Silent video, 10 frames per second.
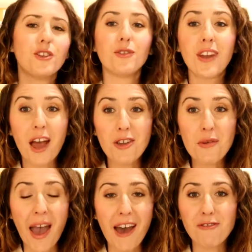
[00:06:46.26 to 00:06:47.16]
So now
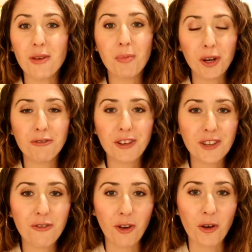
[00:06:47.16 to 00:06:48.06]
you have the
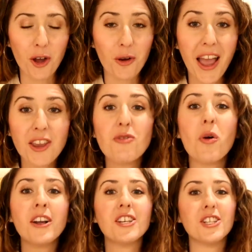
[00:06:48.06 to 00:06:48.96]
perfect photo and you
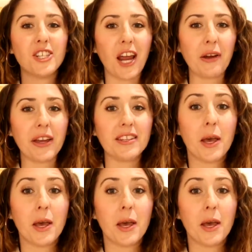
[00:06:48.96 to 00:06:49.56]
want to share it,